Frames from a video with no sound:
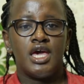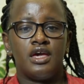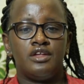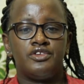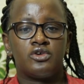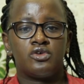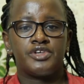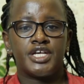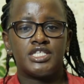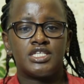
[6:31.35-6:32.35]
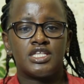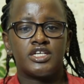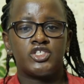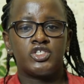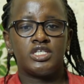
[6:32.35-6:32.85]
and recognizing
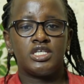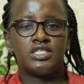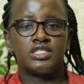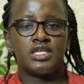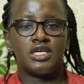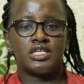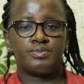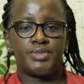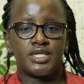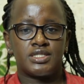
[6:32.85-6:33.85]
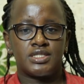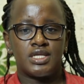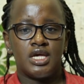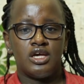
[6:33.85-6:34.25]
that she is the expert